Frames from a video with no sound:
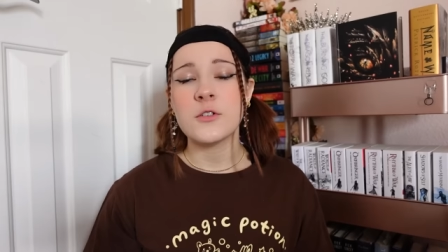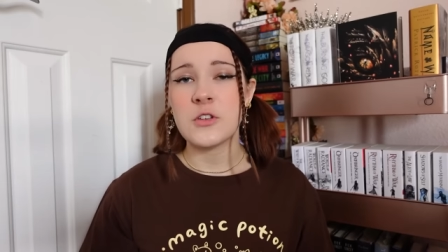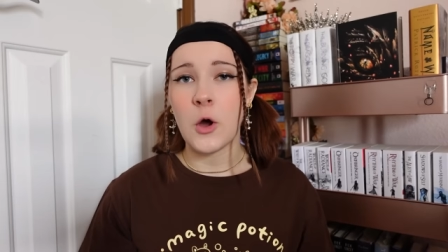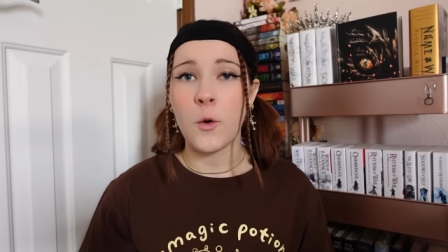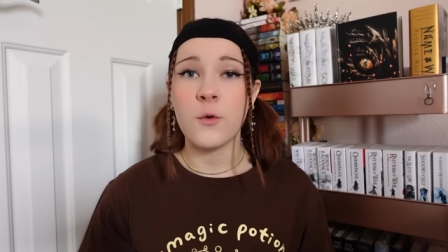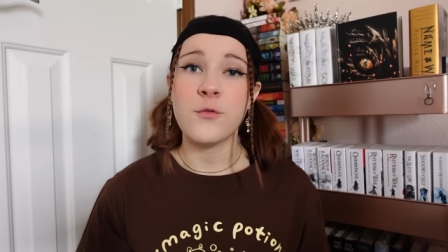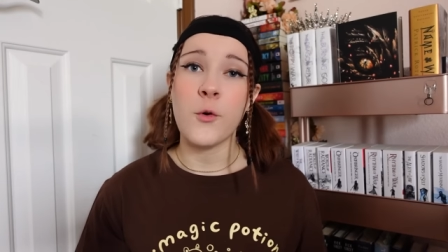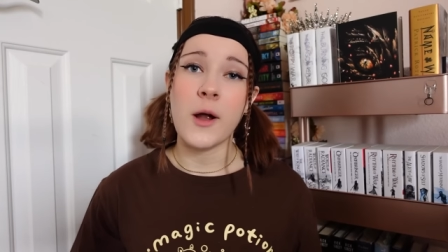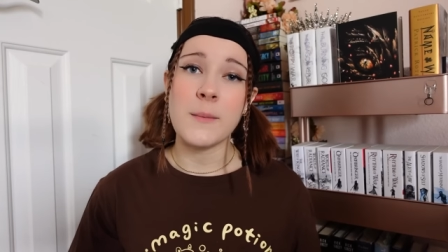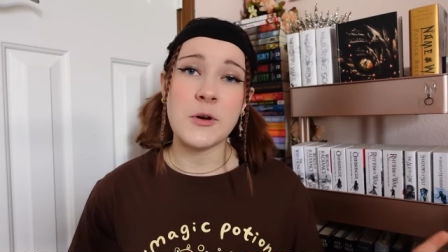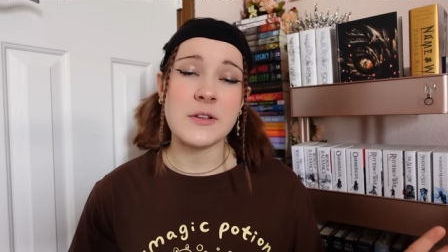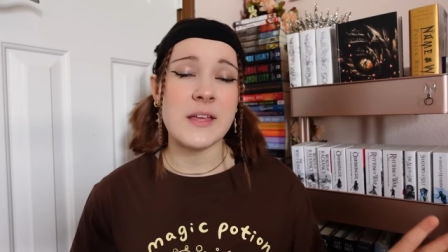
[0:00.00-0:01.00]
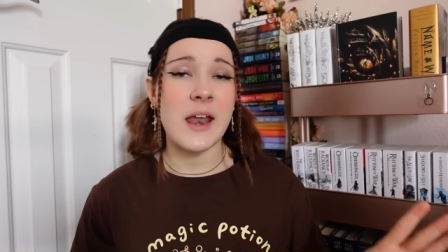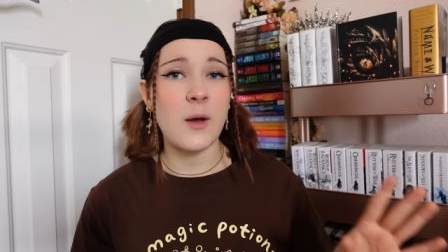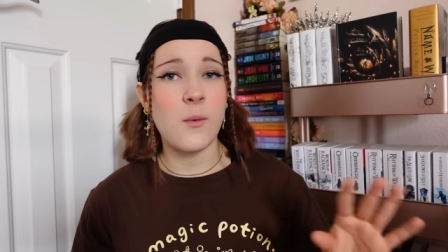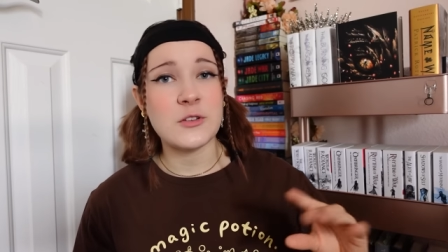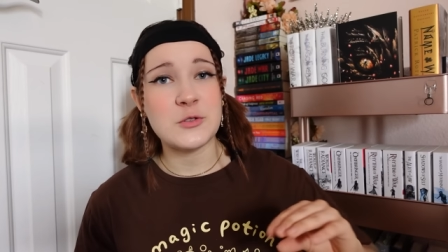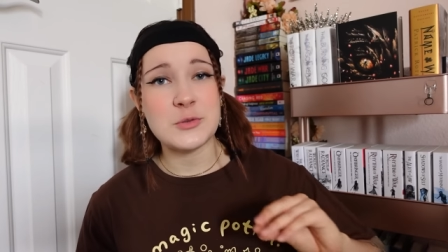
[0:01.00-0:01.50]
So for a book that I
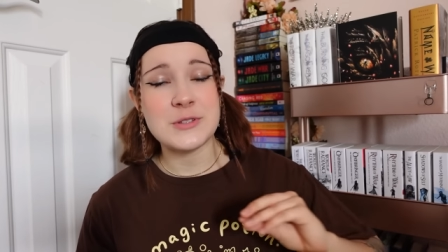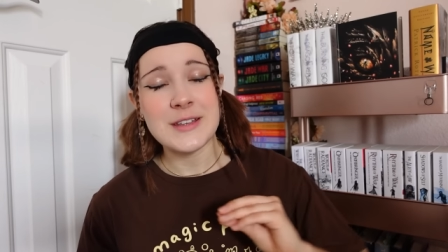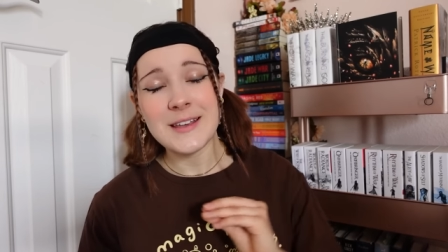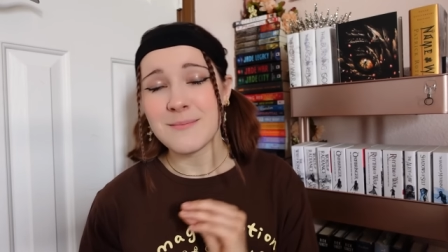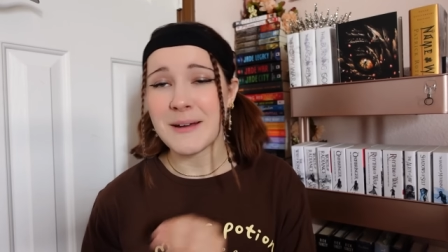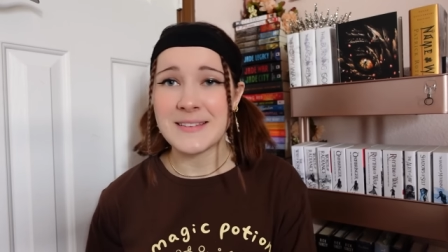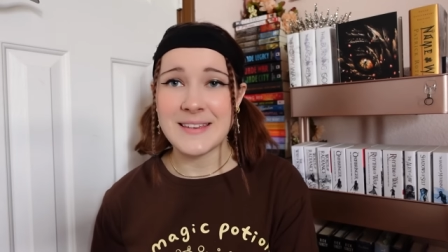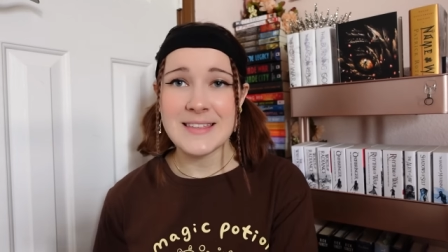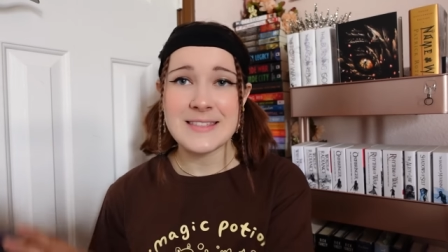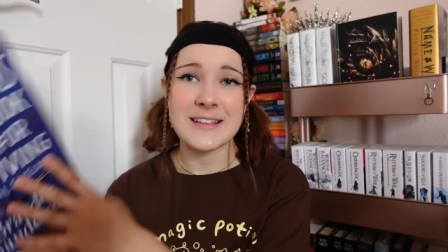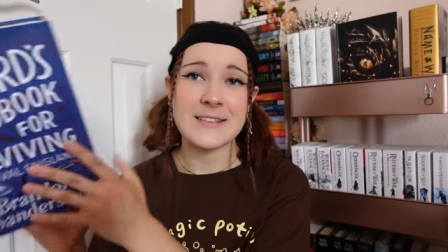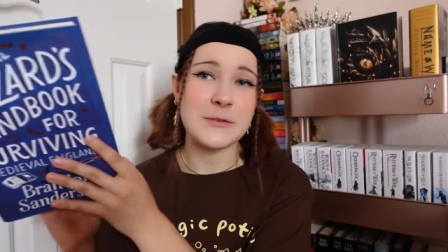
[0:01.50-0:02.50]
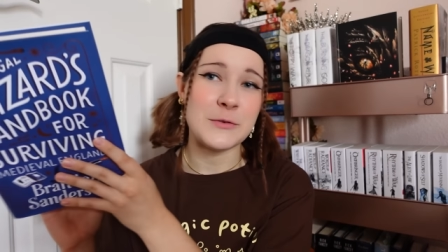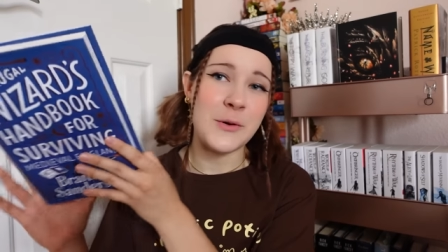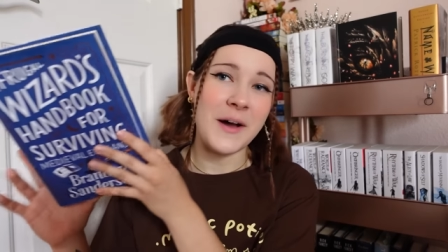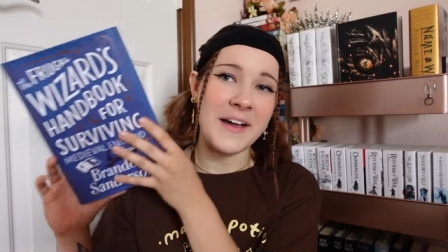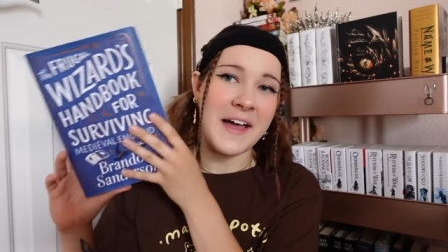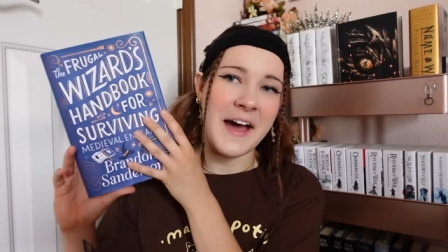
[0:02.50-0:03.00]
want to sink my teeth into,
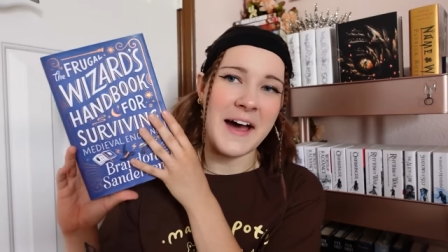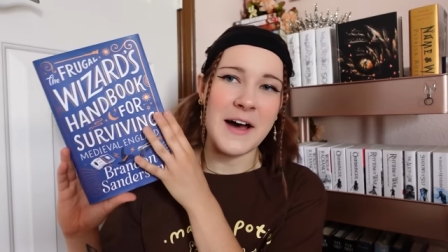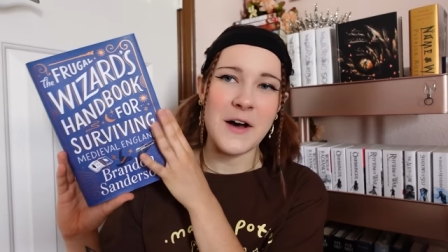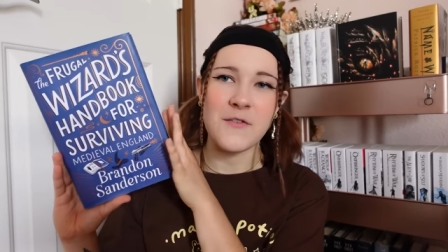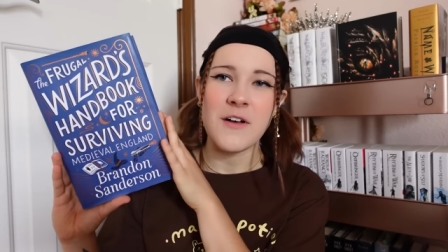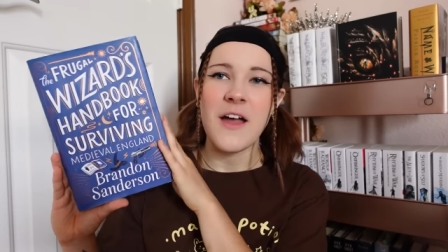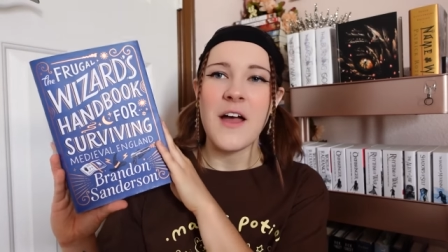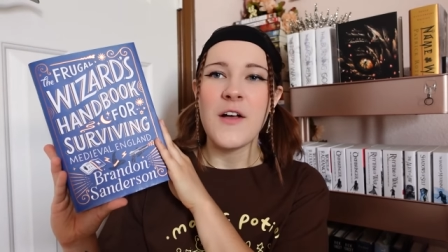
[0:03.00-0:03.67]
I have